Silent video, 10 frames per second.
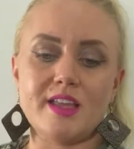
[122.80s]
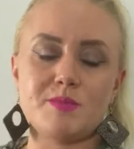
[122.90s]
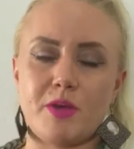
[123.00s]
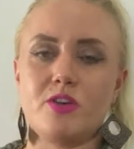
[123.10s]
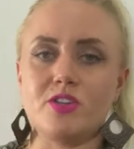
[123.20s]
it's
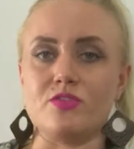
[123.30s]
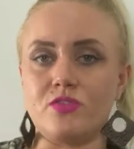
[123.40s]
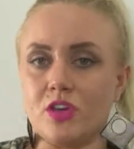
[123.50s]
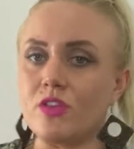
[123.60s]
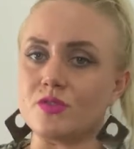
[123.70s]
better to
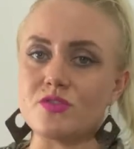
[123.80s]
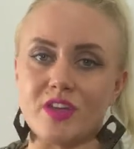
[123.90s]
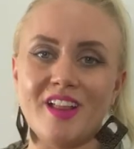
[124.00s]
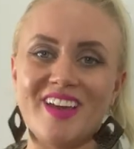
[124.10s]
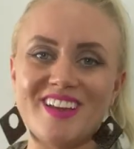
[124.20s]
feel those
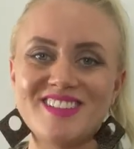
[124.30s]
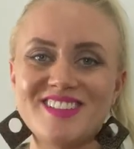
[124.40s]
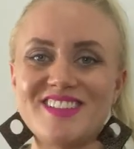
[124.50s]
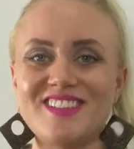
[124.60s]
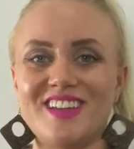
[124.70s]

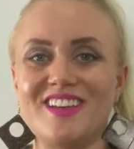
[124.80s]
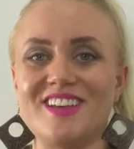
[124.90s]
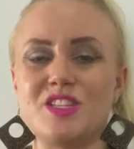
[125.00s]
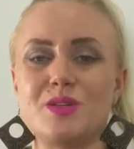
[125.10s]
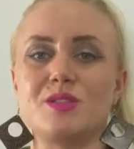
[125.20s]
feelings
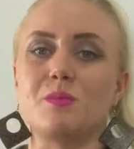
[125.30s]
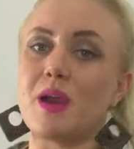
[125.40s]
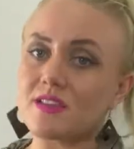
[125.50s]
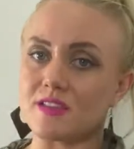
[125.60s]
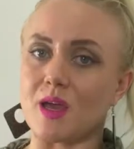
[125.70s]
than to
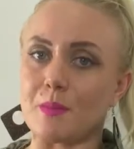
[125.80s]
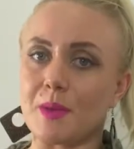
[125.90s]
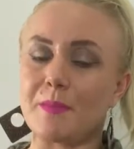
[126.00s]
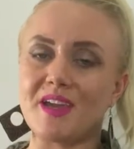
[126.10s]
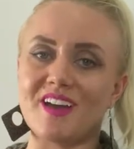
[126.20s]
suppress them,
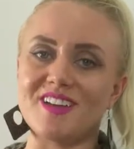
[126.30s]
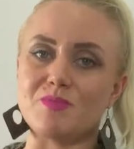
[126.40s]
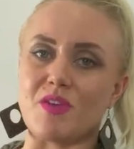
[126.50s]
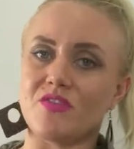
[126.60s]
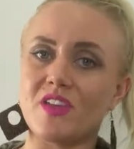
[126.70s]
because
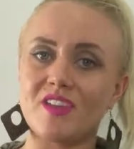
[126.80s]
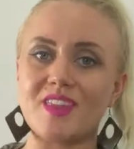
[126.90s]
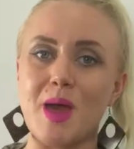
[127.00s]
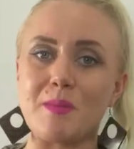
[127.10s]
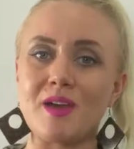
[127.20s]
by feeling
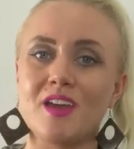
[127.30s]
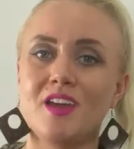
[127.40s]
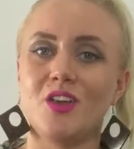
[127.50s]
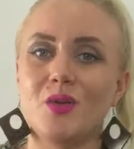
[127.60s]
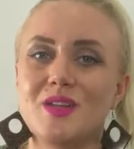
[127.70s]
them,
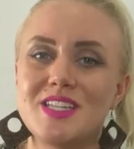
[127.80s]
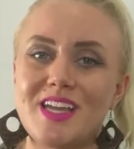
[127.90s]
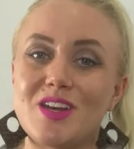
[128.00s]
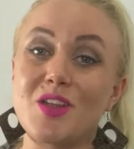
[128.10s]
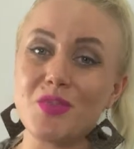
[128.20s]
you're going to
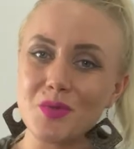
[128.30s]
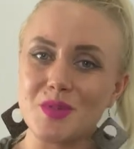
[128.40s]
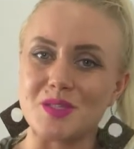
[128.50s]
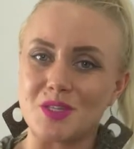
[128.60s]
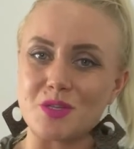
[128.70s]
get through the
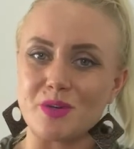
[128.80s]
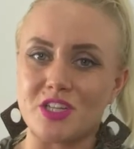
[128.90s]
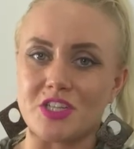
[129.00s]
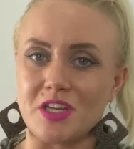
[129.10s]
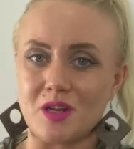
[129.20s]

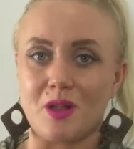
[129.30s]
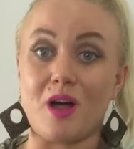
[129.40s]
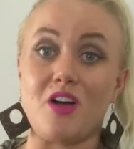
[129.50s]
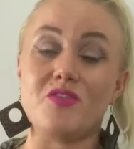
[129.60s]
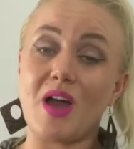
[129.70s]
situation a
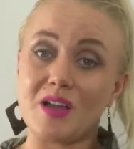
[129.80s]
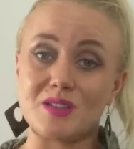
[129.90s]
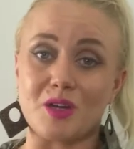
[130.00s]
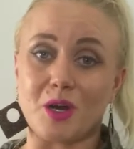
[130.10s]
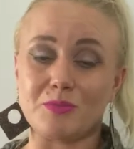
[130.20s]
lot
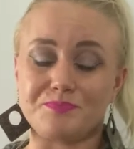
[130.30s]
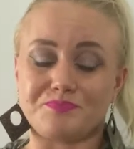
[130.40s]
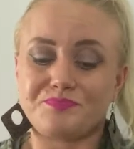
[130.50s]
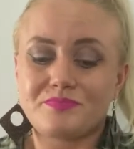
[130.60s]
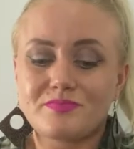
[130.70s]
faster.
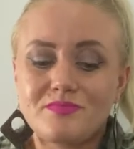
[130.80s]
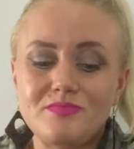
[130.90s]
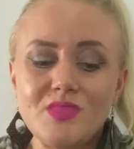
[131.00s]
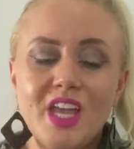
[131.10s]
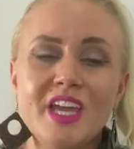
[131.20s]

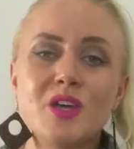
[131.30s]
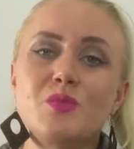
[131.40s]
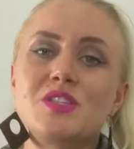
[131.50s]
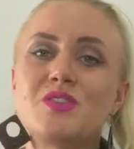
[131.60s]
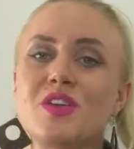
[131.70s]
And
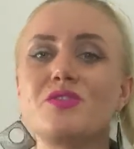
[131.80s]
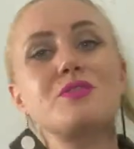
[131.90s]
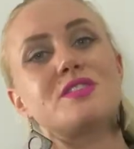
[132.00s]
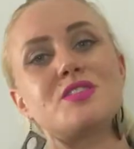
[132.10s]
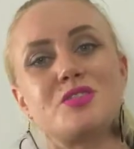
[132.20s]
once you get through
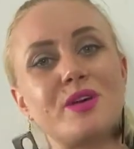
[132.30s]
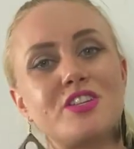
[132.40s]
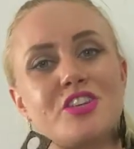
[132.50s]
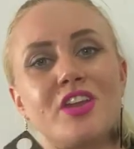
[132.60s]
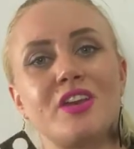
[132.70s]
the
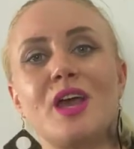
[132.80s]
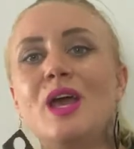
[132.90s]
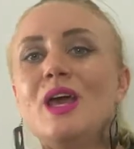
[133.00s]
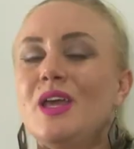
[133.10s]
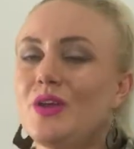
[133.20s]
situation,
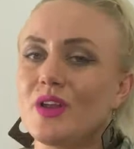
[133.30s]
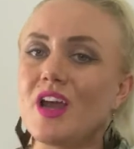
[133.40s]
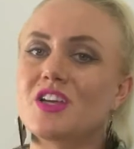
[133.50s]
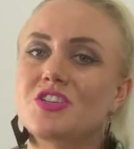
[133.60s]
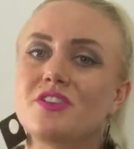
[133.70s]
you can
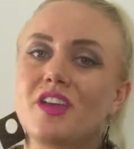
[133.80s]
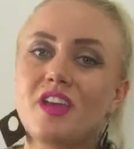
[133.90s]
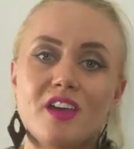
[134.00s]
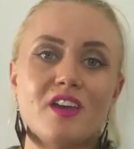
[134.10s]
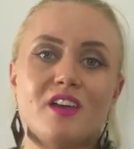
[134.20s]
actually
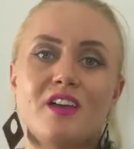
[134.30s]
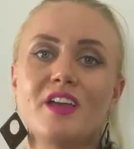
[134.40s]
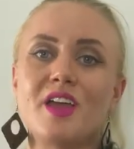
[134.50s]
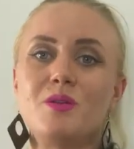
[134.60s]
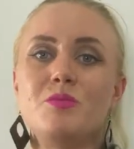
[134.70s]
heal
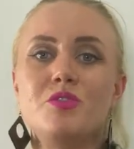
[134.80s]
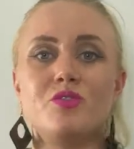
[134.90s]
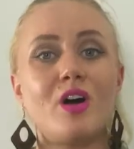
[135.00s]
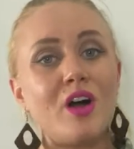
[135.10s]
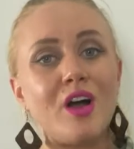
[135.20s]
and move
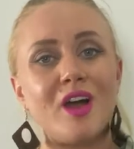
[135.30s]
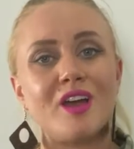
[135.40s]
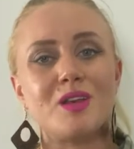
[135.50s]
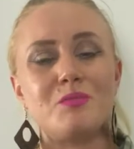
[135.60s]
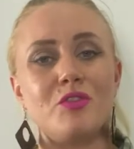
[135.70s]

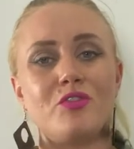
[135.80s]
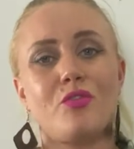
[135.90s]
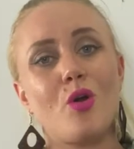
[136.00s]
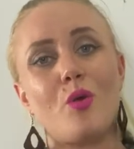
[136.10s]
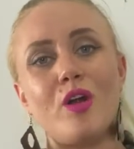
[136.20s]
on and move
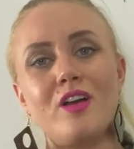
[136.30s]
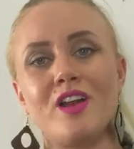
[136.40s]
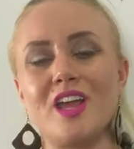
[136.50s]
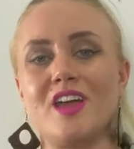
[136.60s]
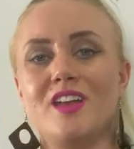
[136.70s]
forward
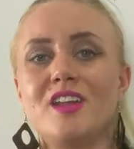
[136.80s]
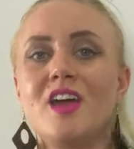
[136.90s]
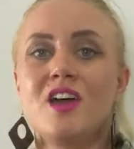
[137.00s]
and